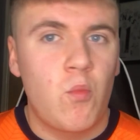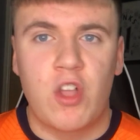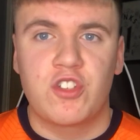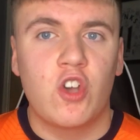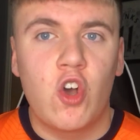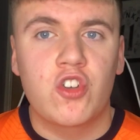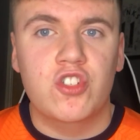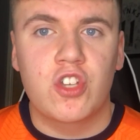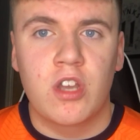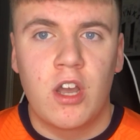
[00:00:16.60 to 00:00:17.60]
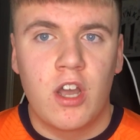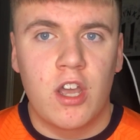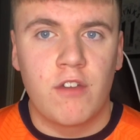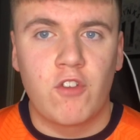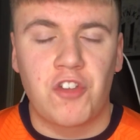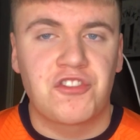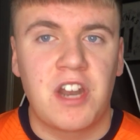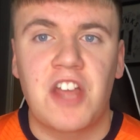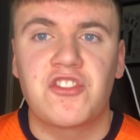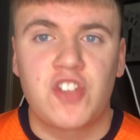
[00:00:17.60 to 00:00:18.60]
whilst us have lost
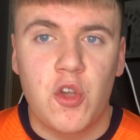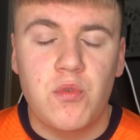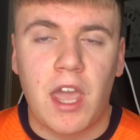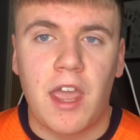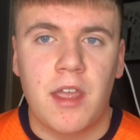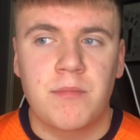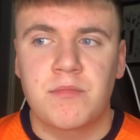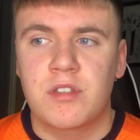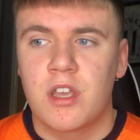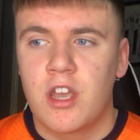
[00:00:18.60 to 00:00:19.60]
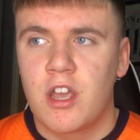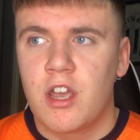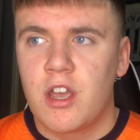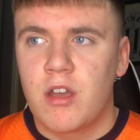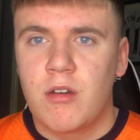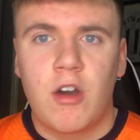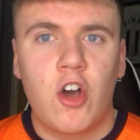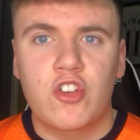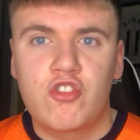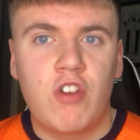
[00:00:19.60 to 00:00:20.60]
the last two games.
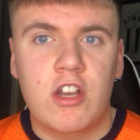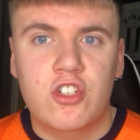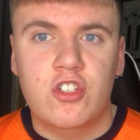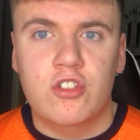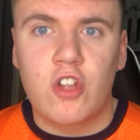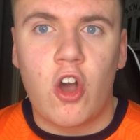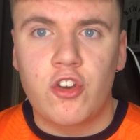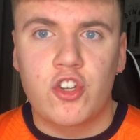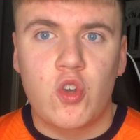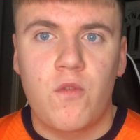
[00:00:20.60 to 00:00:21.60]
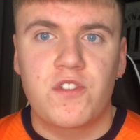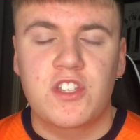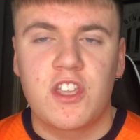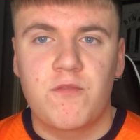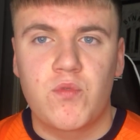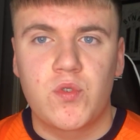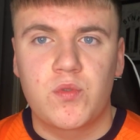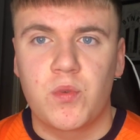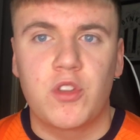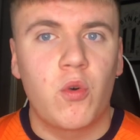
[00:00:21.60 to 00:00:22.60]
Our cracks starting to show for Steve
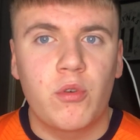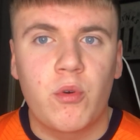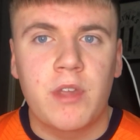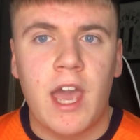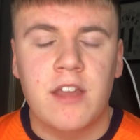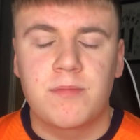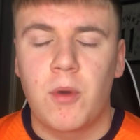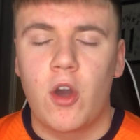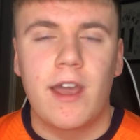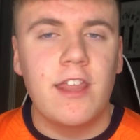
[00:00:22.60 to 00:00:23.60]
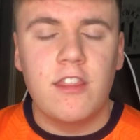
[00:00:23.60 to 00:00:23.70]
Bruce, we don't know yet, but